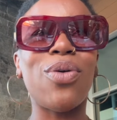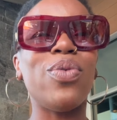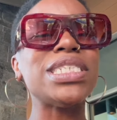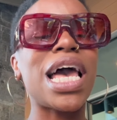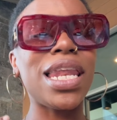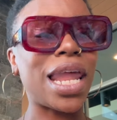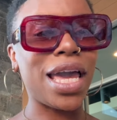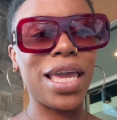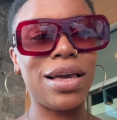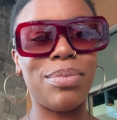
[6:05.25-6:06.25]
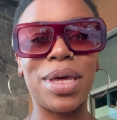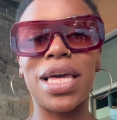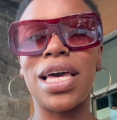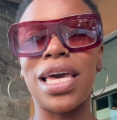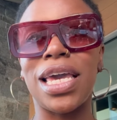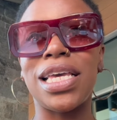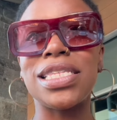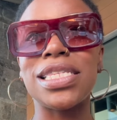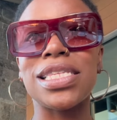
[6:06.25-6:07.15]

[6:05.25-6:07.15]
which I like because